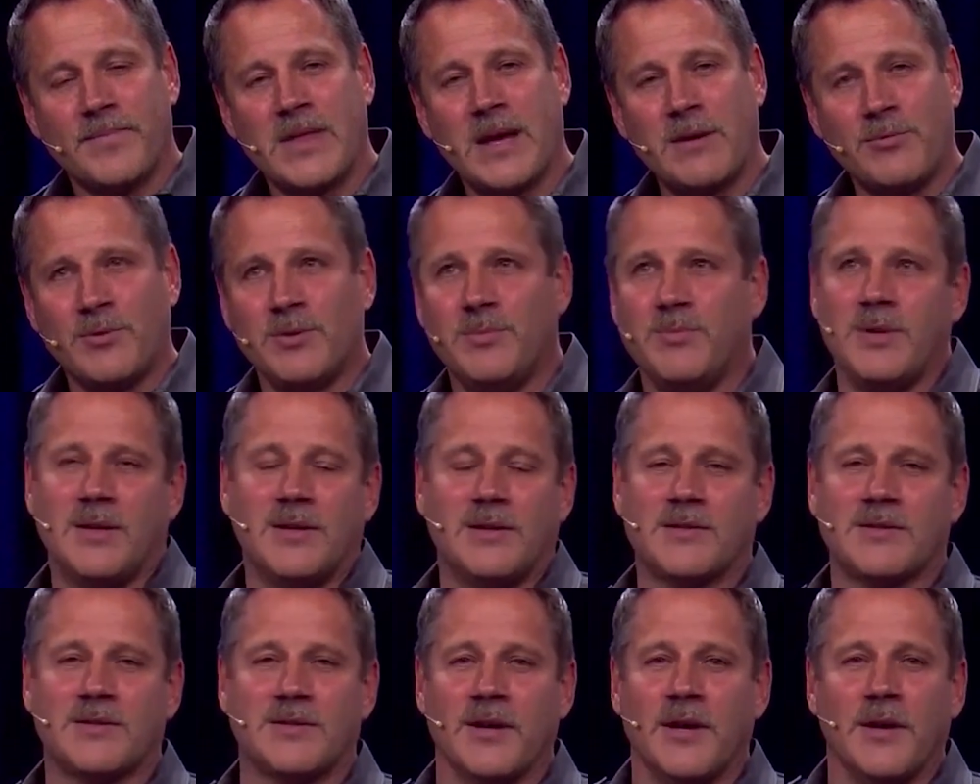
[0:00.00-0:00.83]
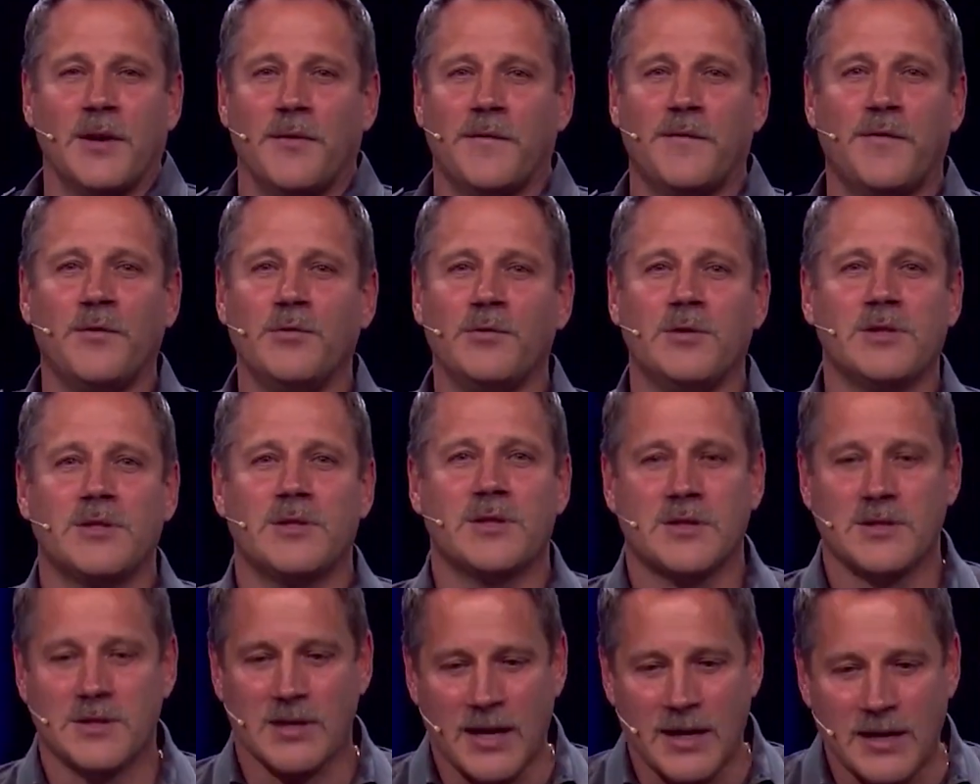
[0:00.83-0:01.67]
That would be as foolish
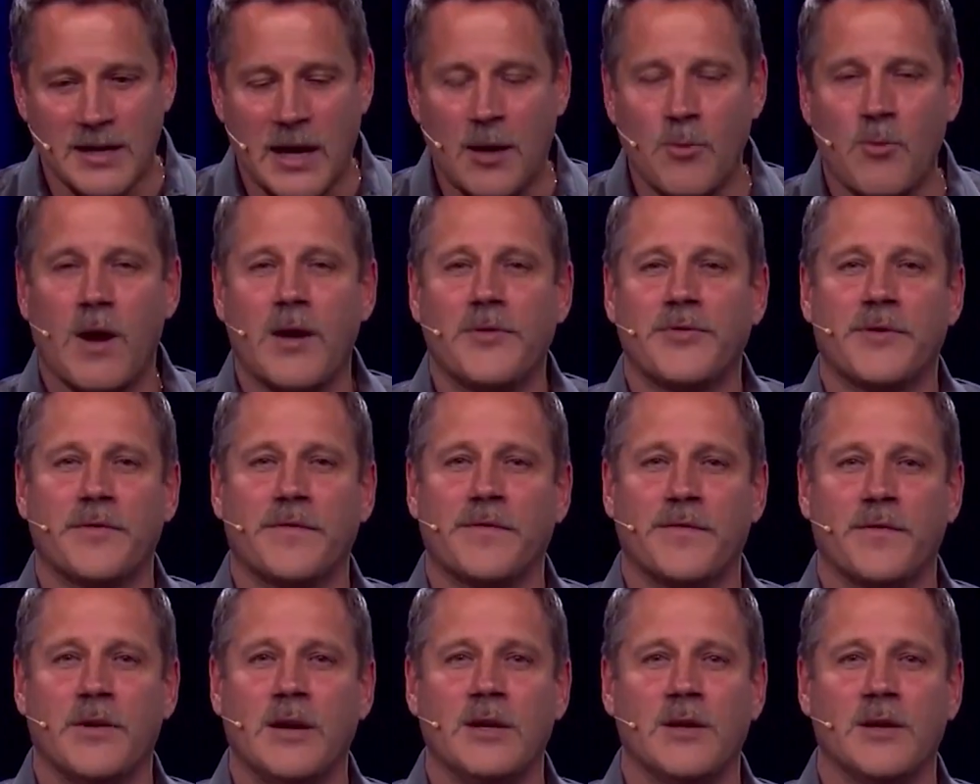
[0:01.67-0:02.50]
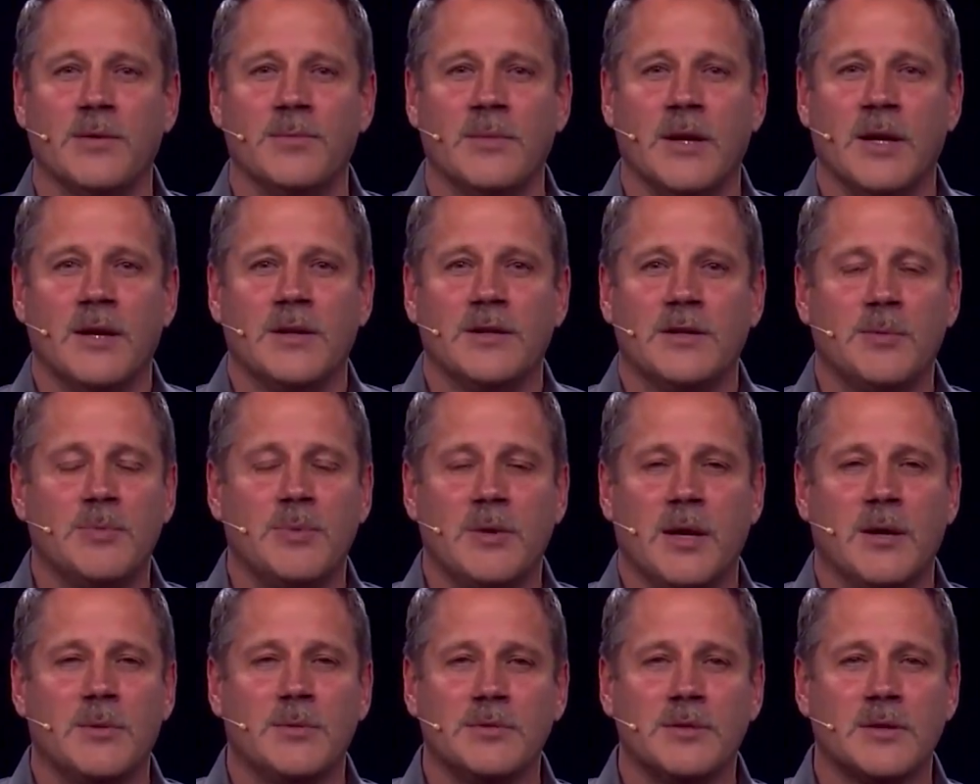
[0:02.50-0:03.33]
as saying, I want the freedom to
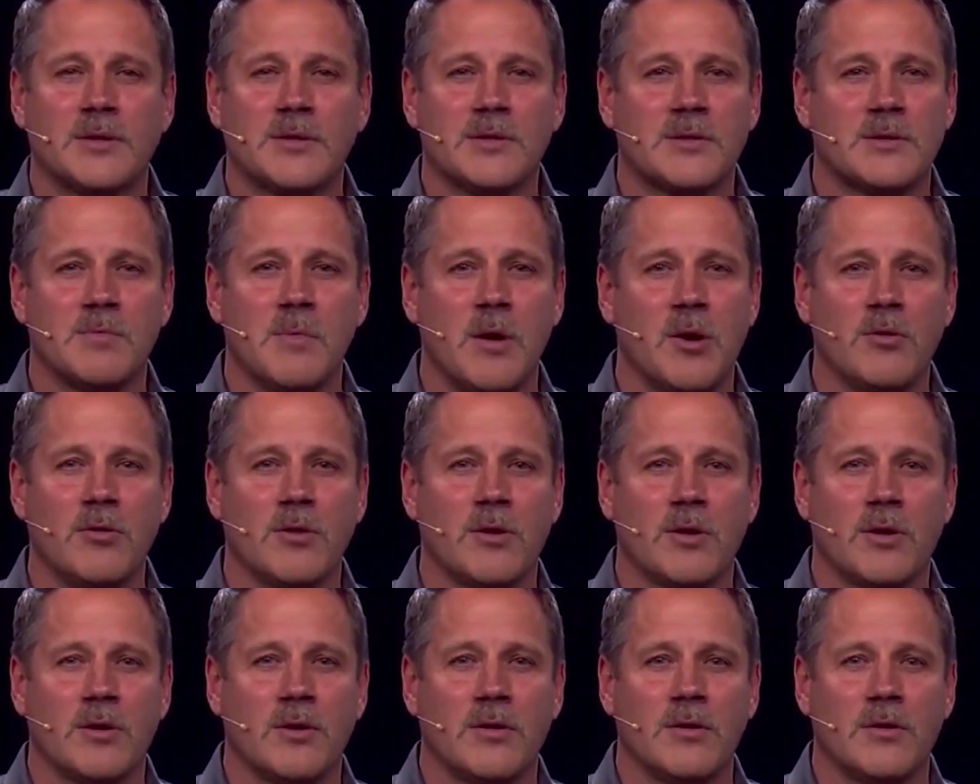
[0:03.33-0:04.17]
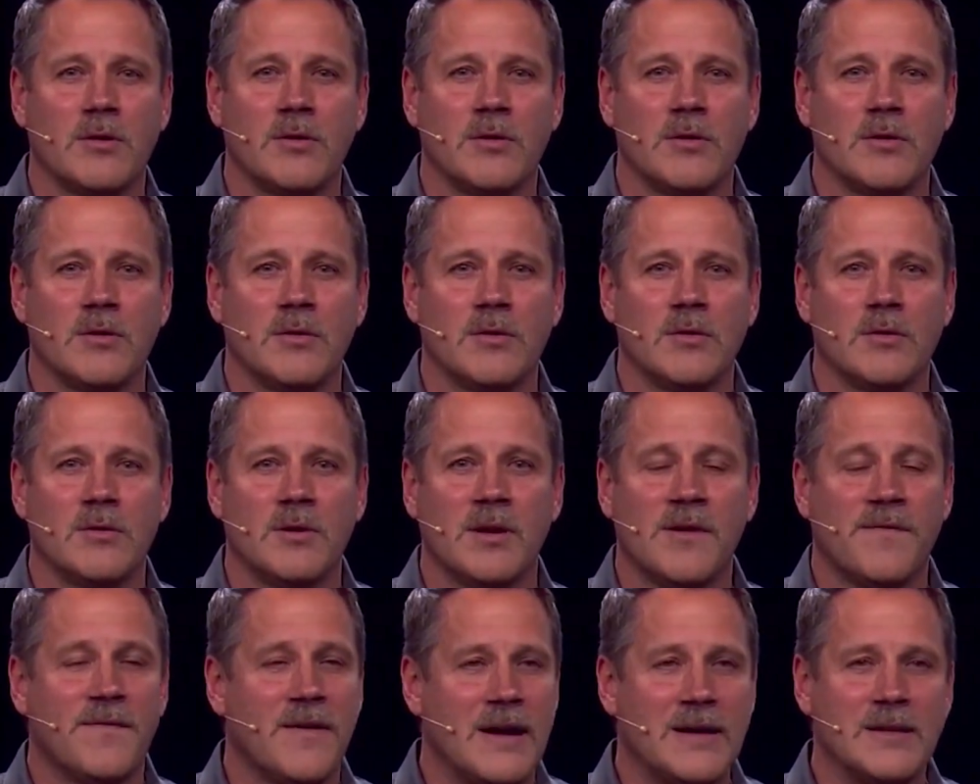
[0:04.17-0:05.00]
be able to smoke
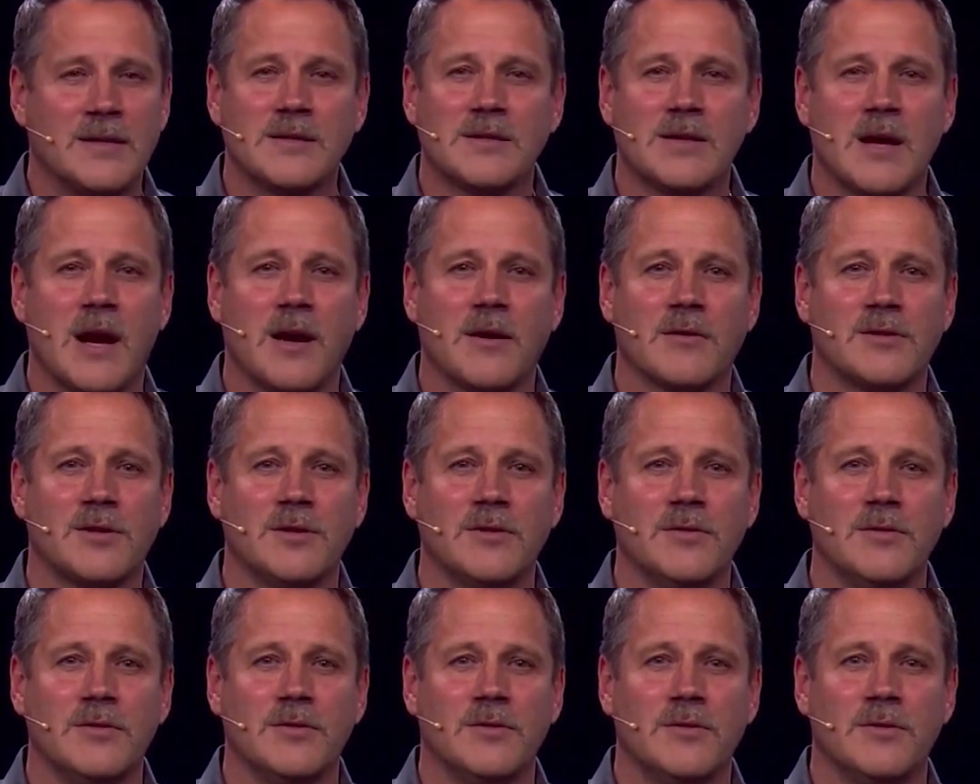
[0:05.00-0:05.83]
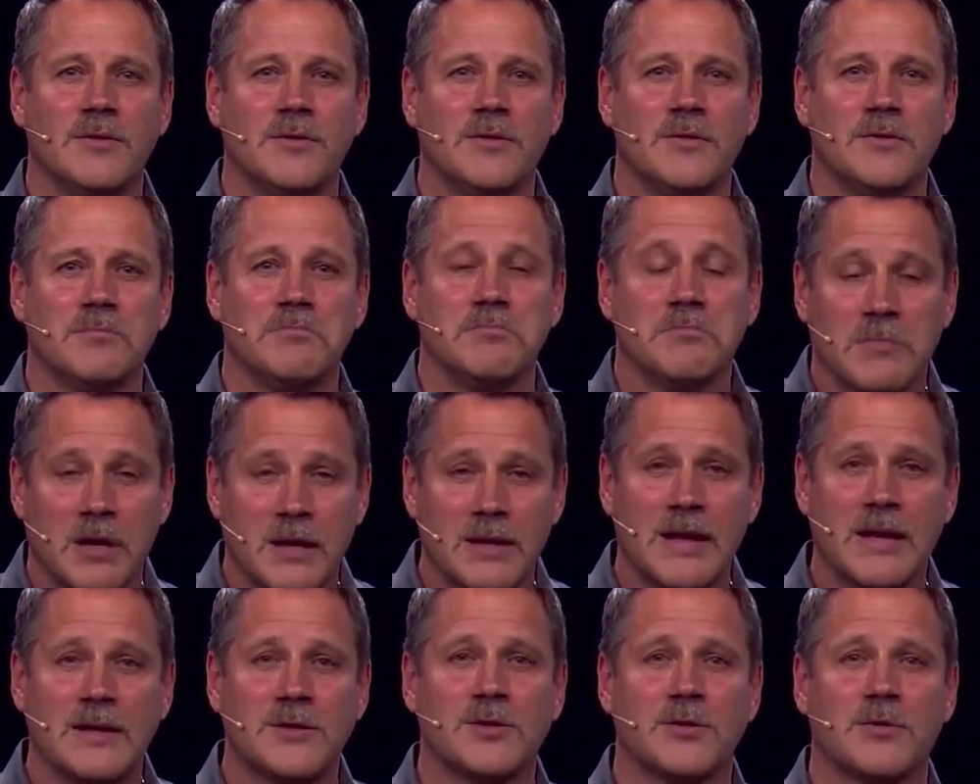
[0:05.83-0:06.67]
if I desire to,
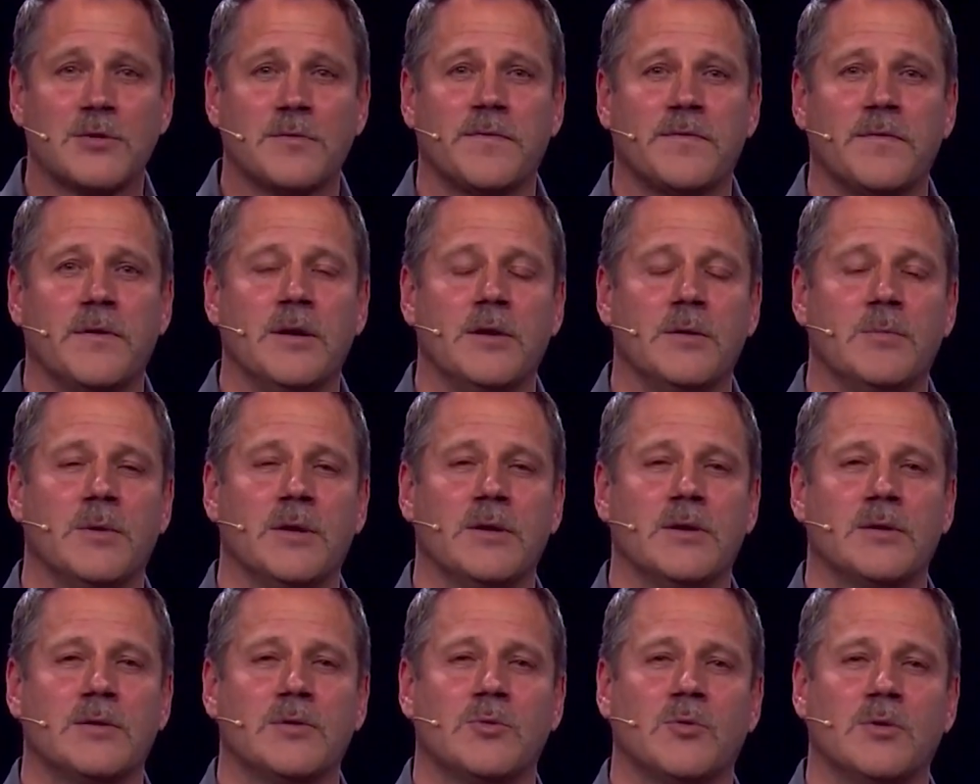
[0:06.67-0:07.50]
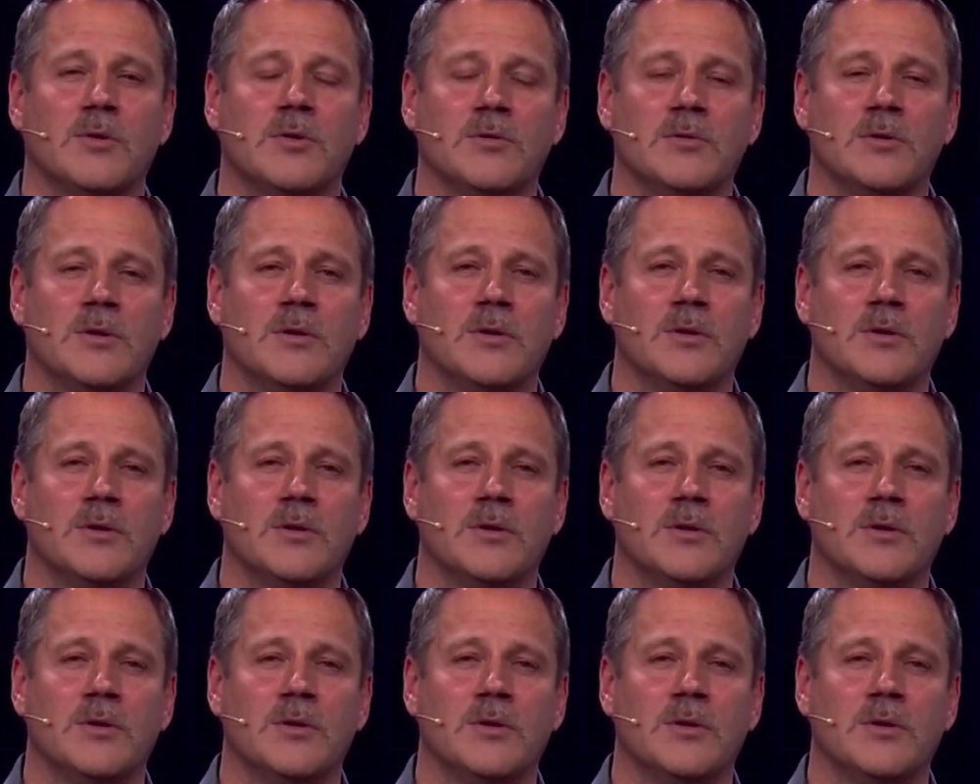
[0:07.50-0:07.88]
and that's your freedom in this world.